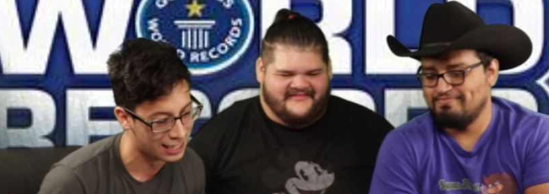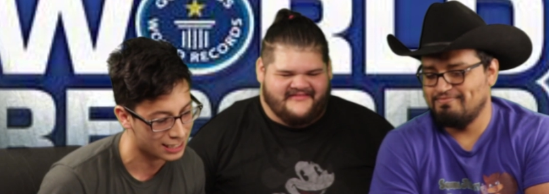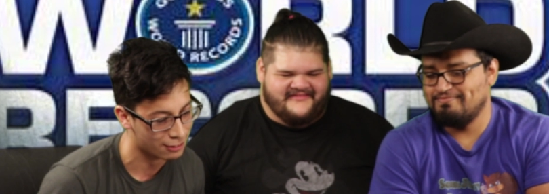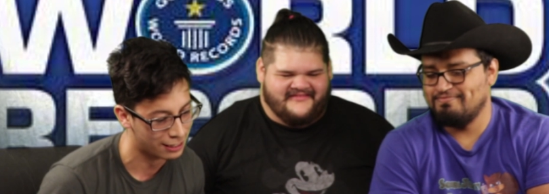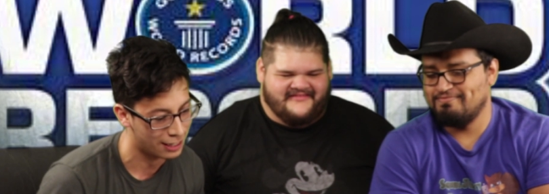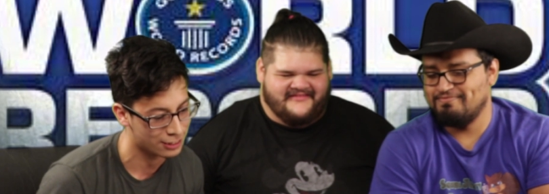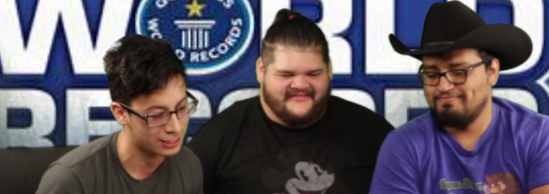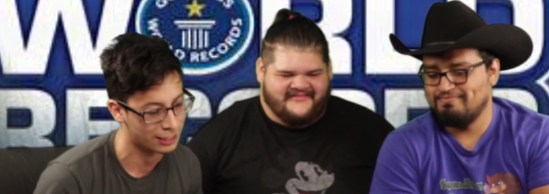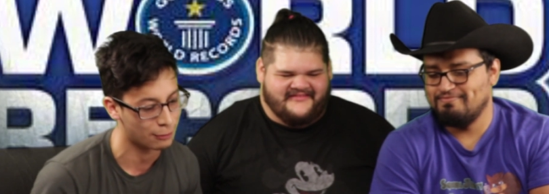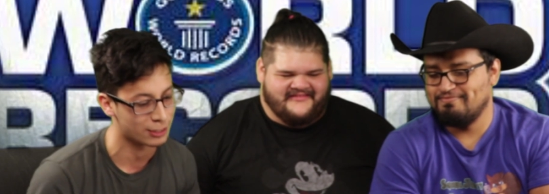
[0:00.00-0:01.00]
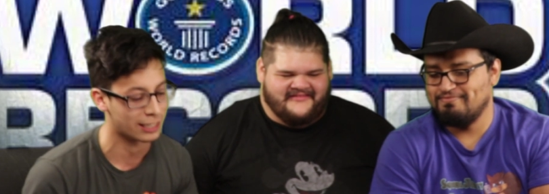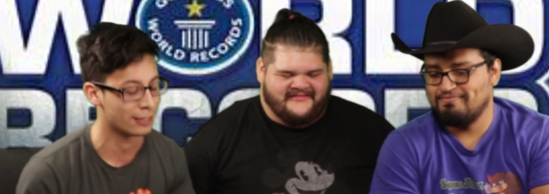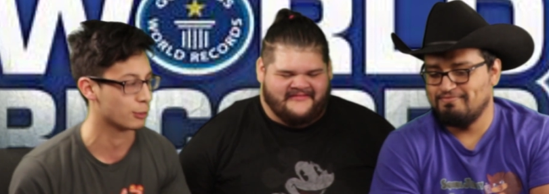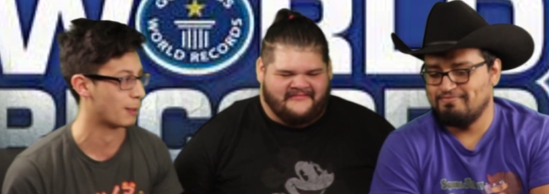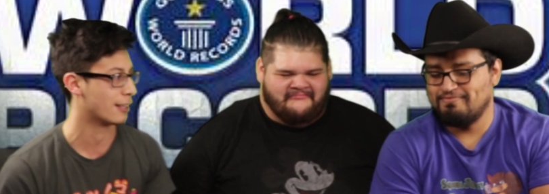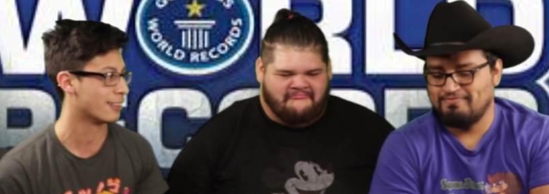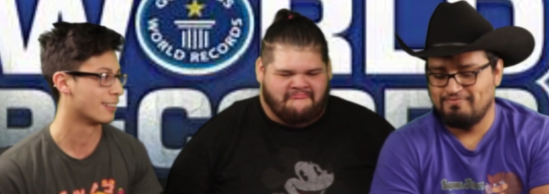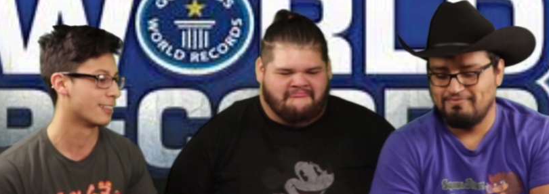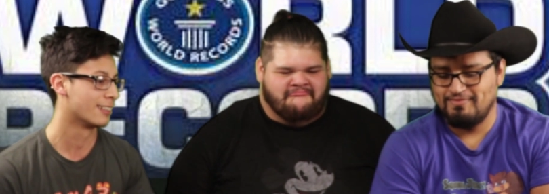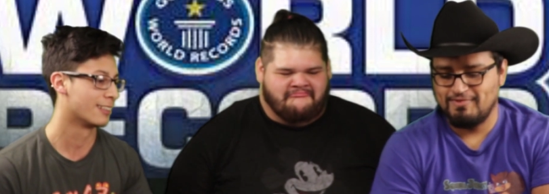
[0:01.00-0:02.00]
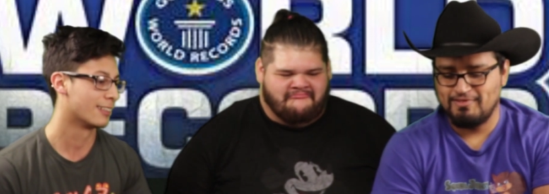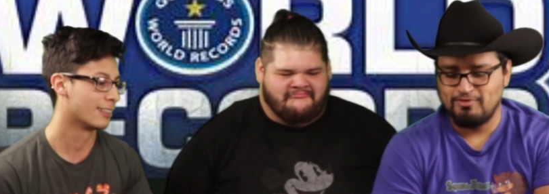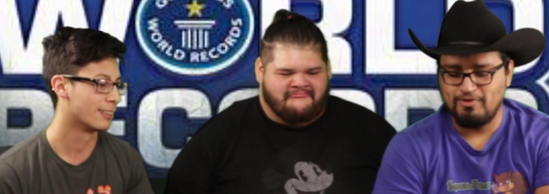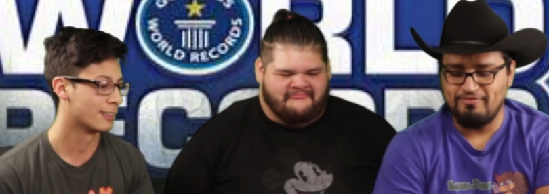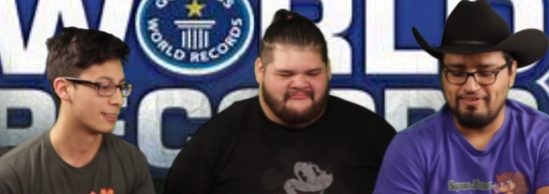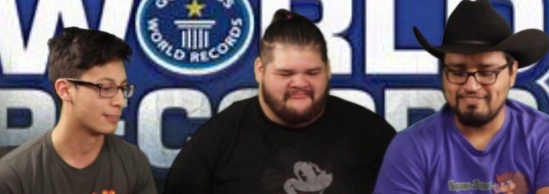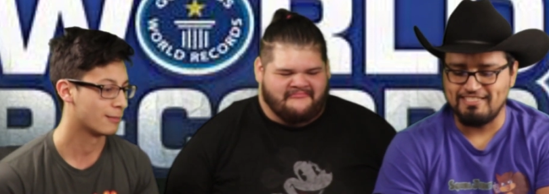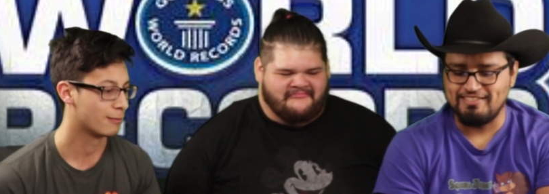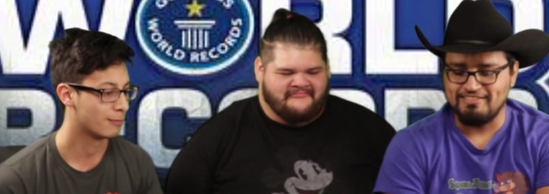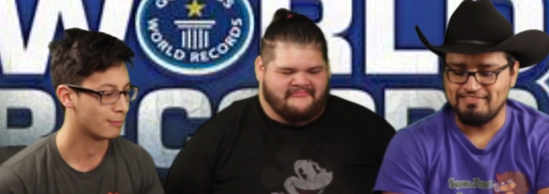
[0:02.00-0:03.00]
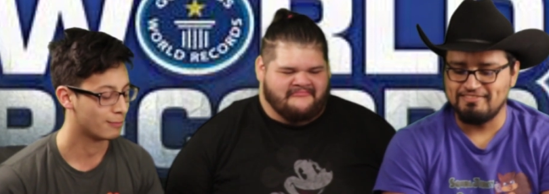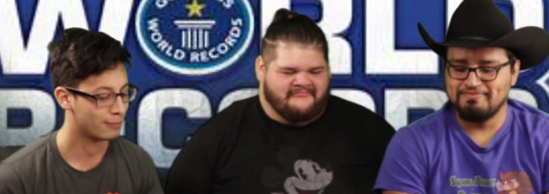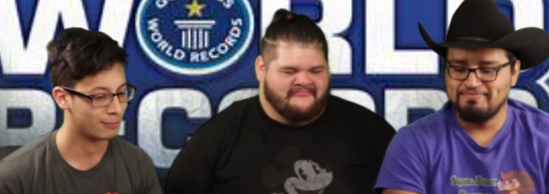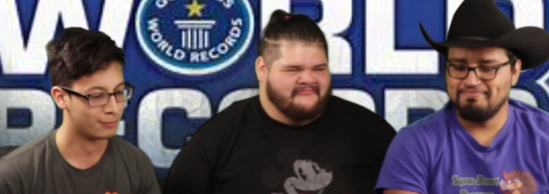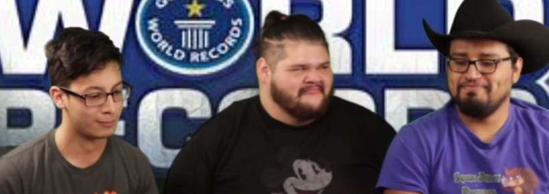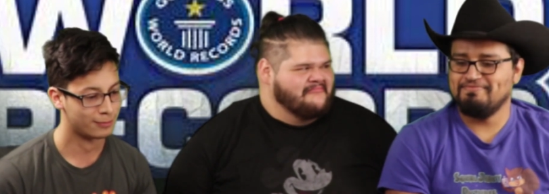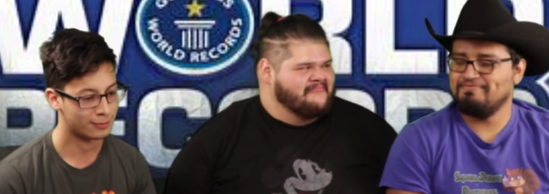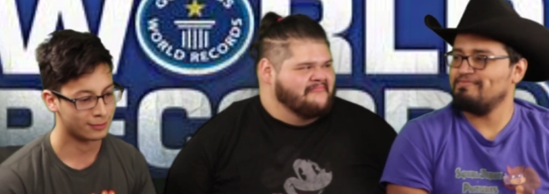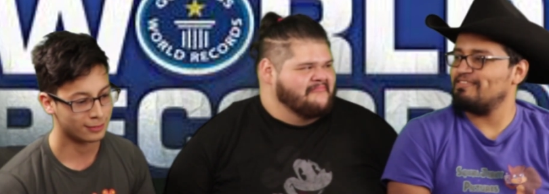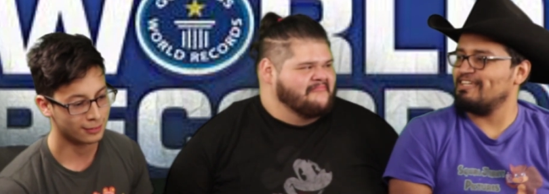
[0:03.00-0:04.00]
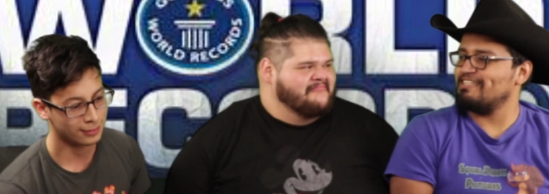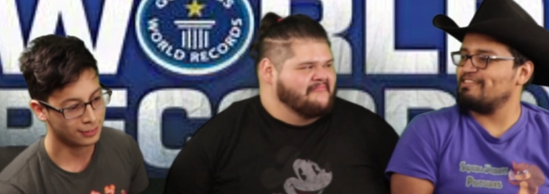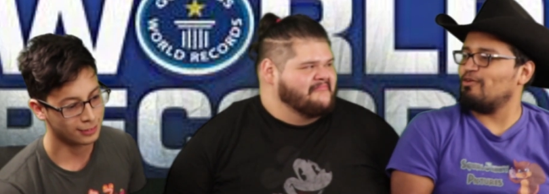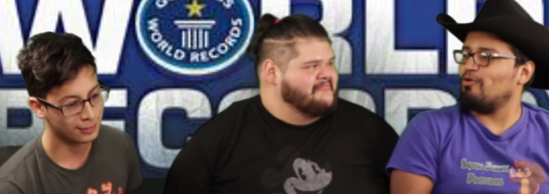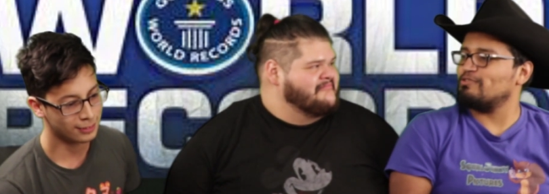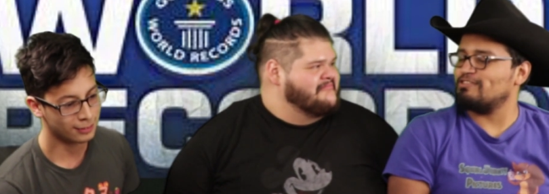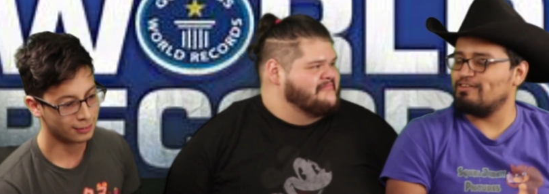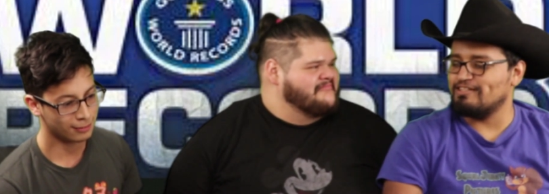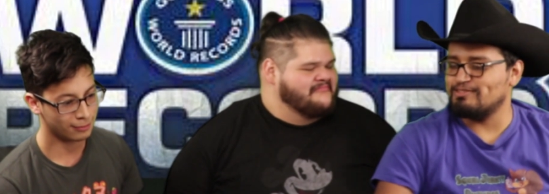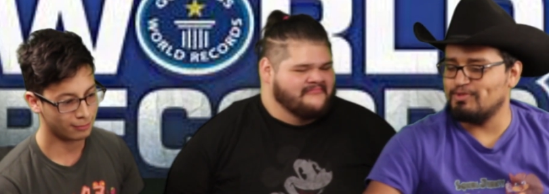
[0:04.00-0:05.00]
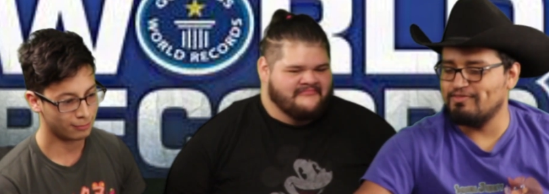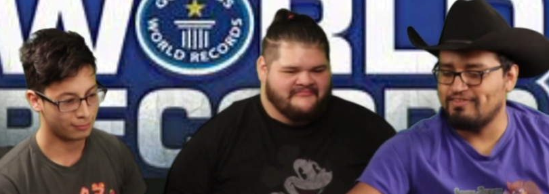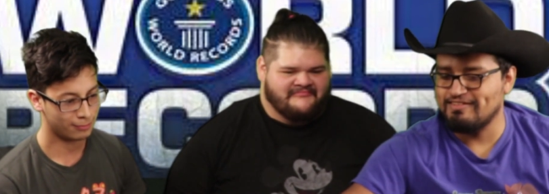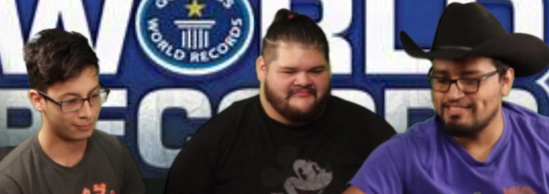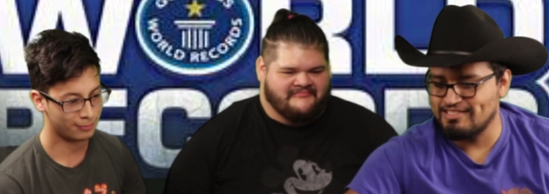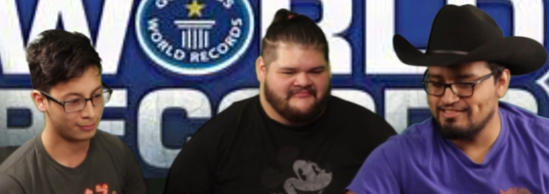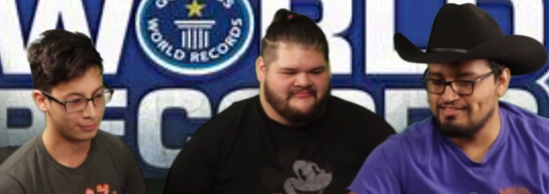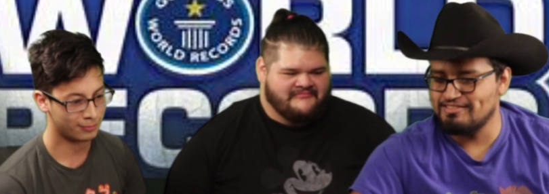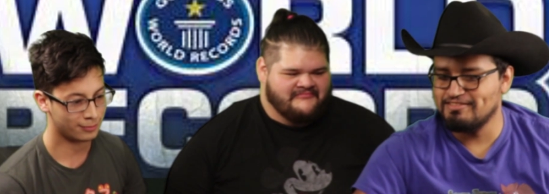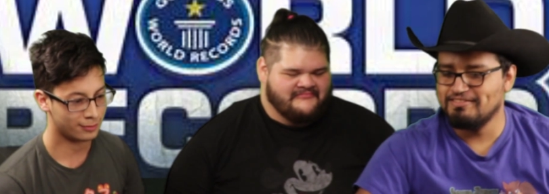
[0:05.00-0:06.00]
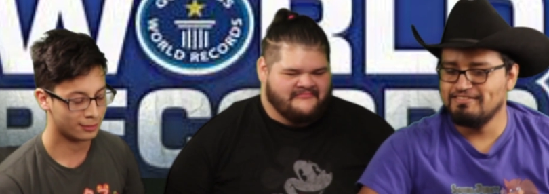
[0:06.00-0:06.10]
Speaker 1: to answer right now, just tell you once again who's bad. 25 seconds. He did the whole song in 25 seconds.